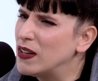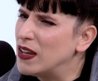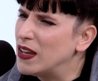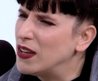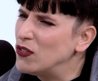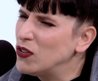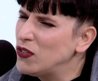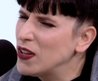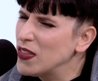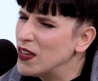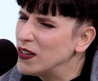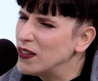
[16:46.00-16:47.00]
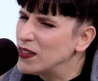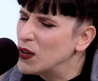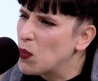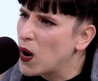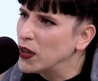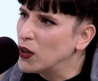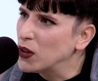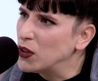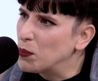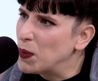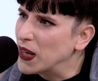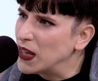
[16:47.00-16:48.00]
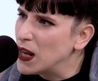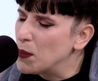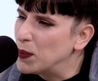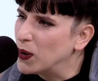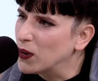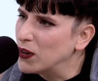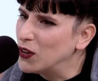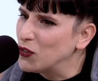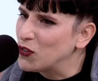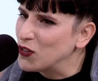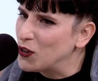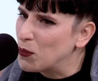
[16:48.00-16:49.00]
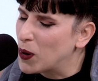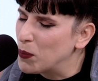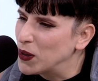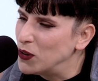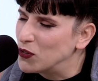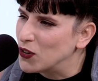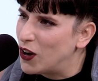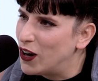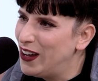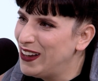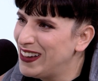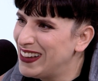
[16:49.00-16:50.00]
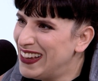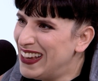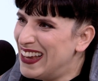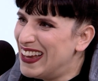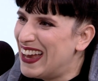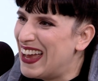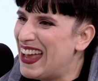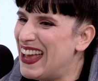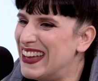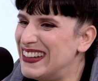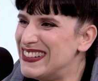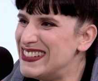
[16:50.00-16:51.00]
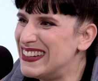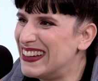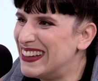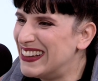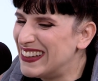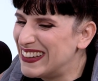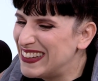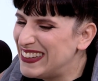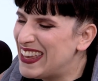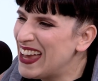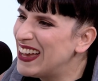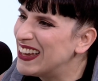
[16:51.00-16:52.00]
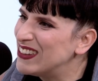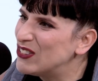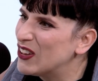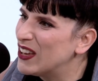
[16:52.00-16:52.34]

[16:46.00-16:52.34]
interesting thing to see while you're picking up your barbecue slaw, and yeah, so